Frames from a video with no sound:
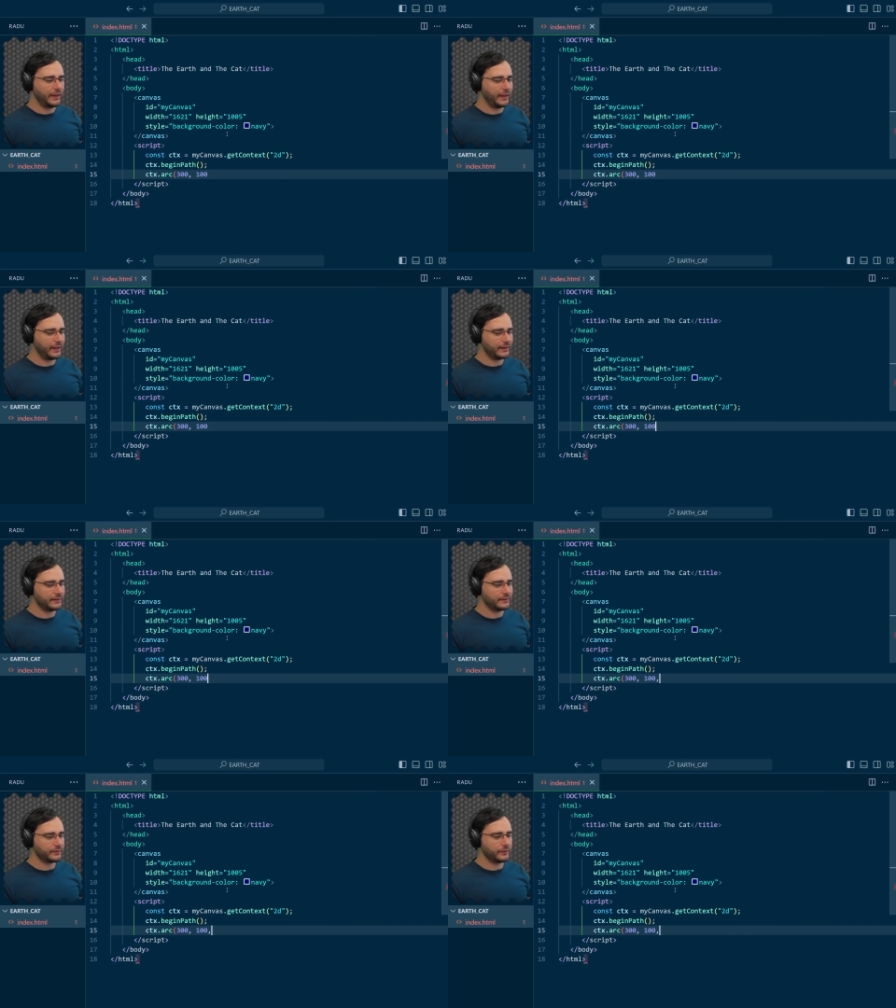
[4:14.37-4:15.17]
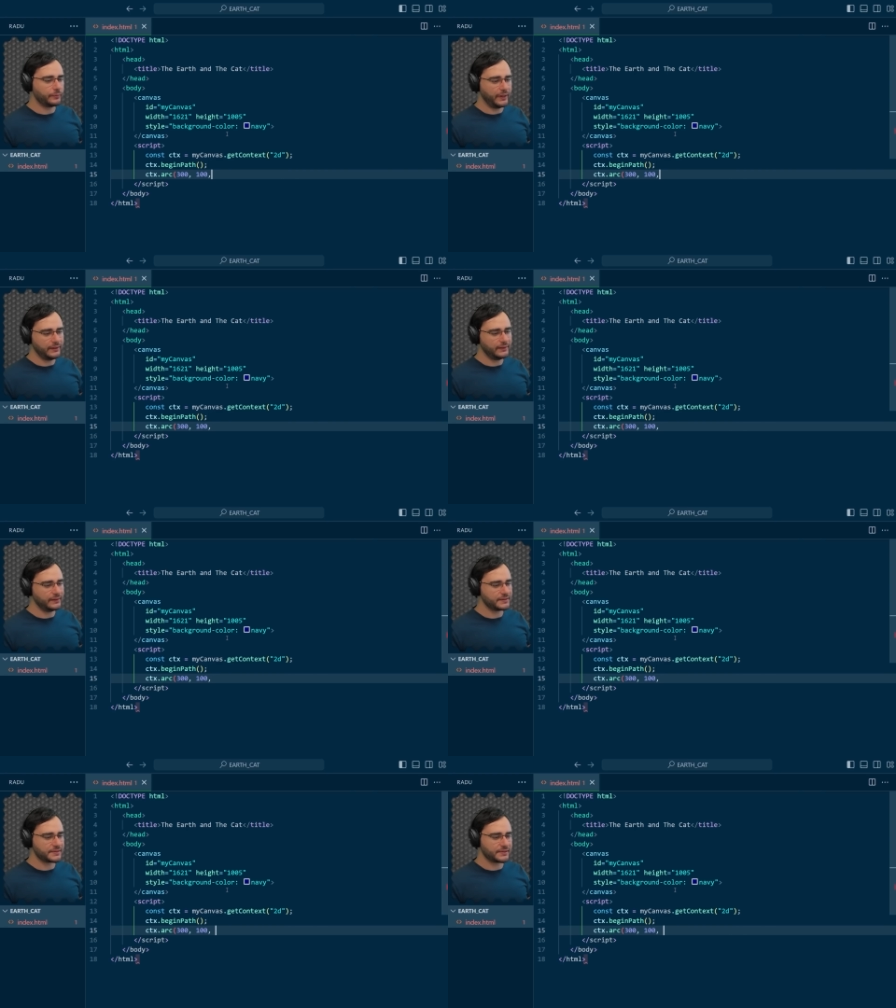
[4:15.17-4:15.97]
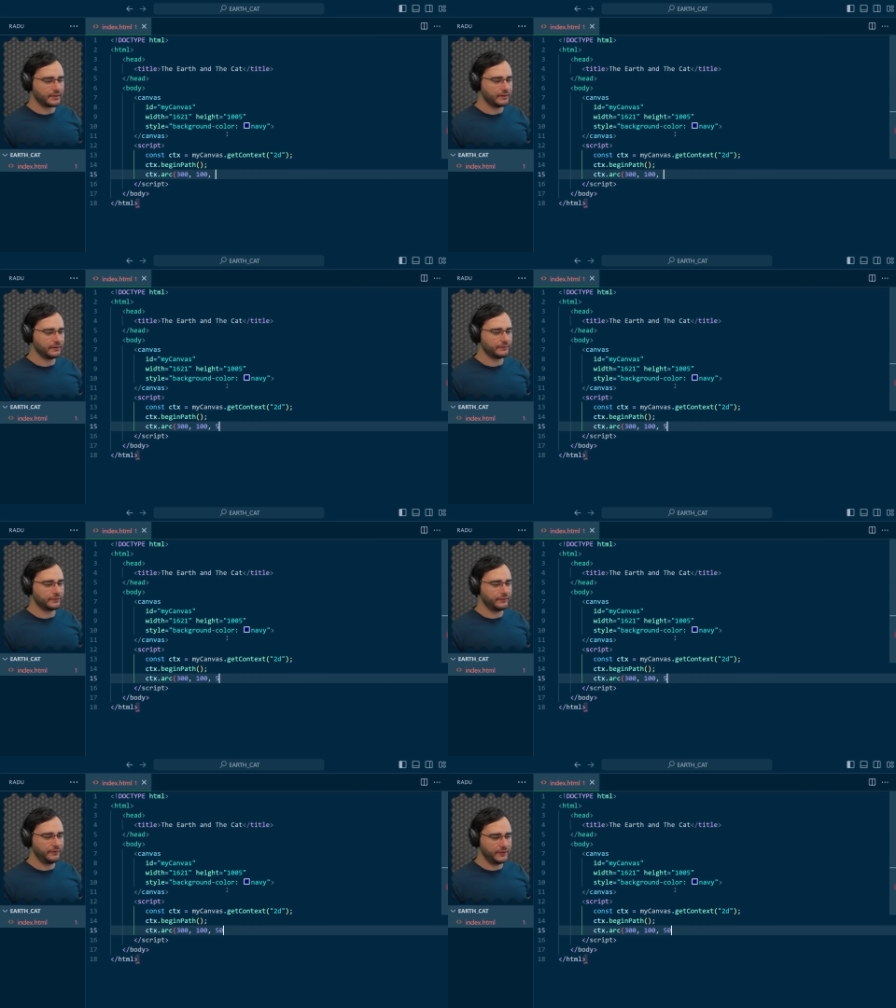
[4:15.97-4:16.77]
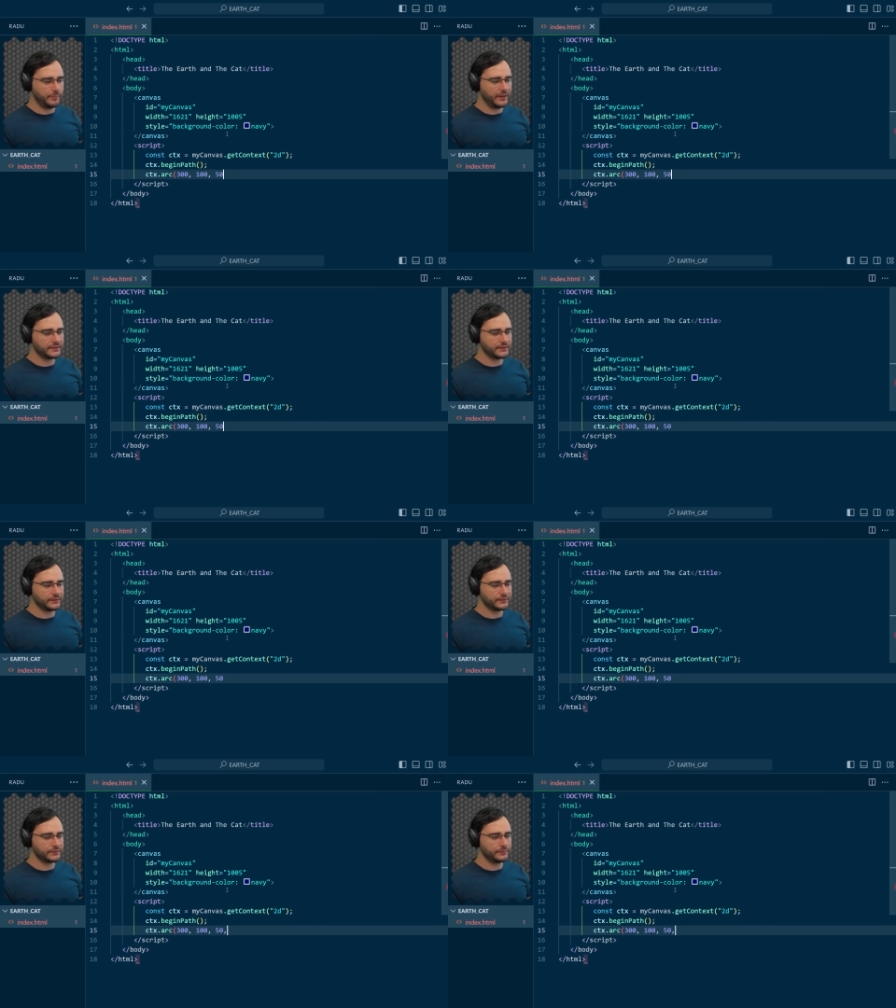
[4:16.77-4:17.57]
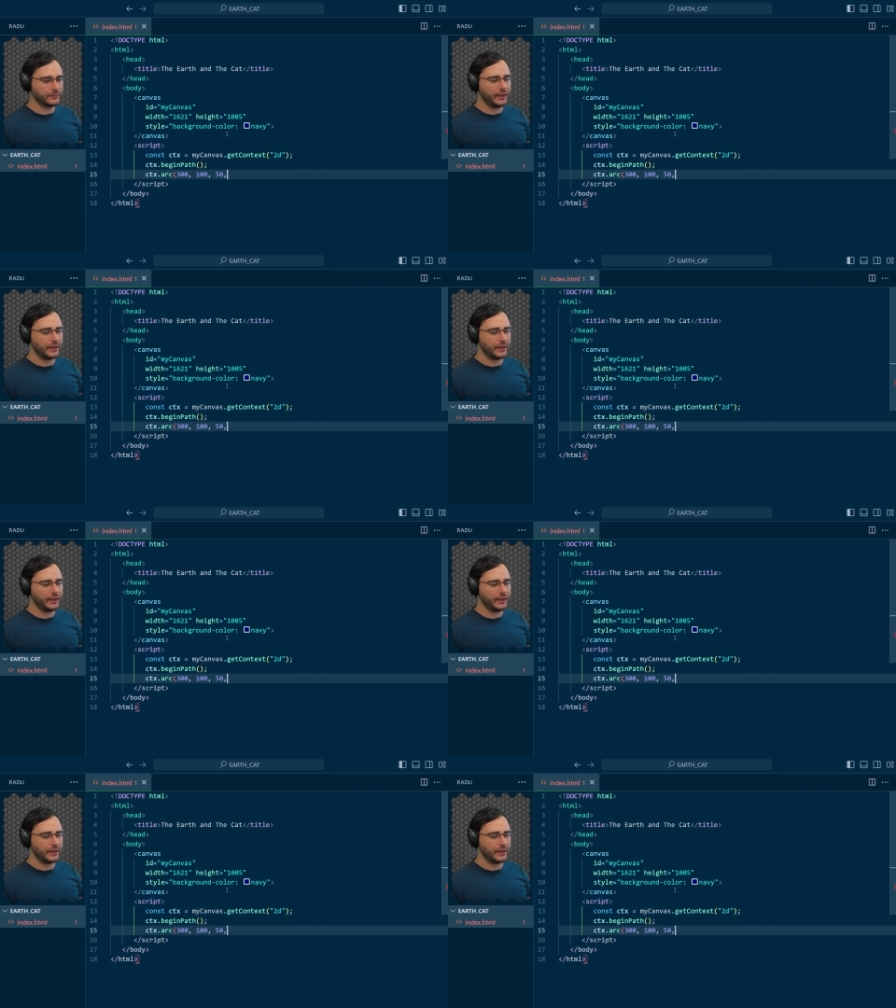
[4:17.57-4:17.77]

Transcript: and a radius of 50 pixels.